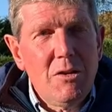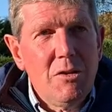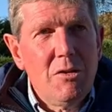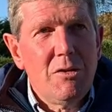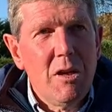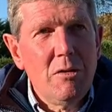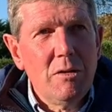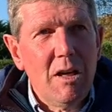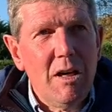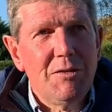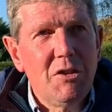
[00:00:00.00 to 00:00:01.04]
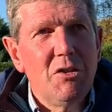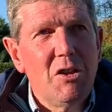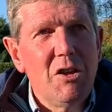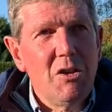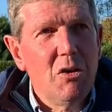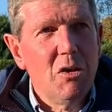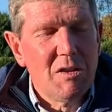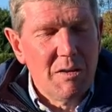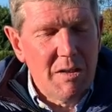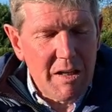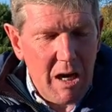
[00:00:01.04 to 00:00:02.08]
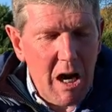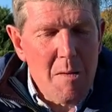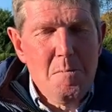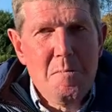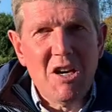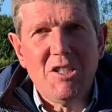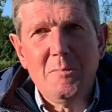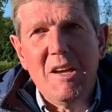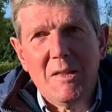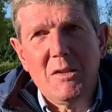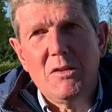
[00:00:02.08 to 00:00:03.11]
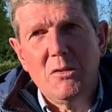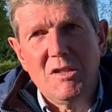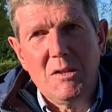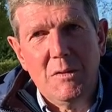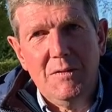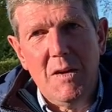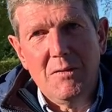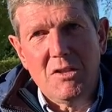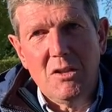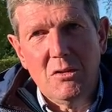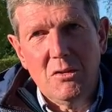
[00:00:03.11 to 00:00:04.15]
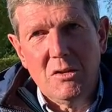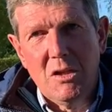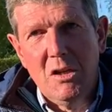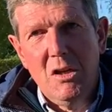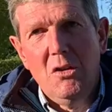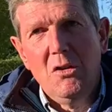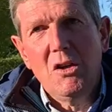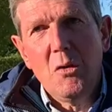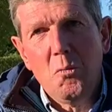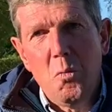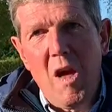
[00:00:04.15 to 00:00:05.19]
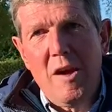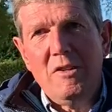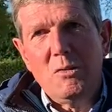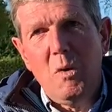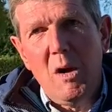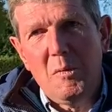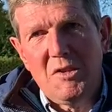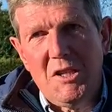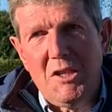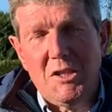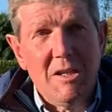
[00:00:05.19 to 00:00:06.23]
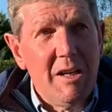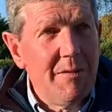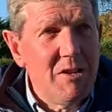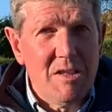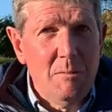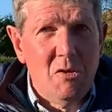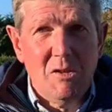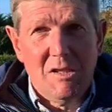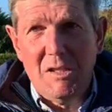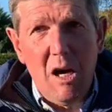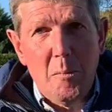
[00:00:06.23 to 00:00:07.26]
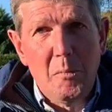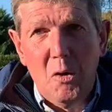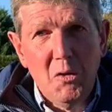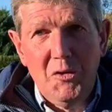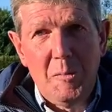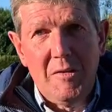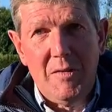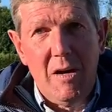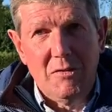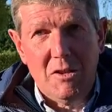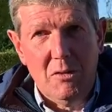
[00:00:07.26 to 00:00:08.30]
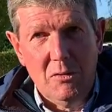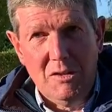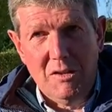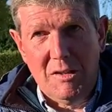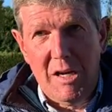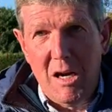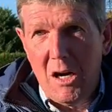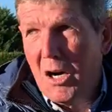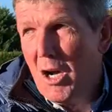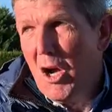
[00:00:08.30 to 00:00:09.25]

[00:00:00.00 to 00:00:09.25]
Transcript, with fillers: you don't have to look at your horse and think, I must make this horse into a five-star horse look at where it's well positioned in life. And some horses are born to be five-star horses. They are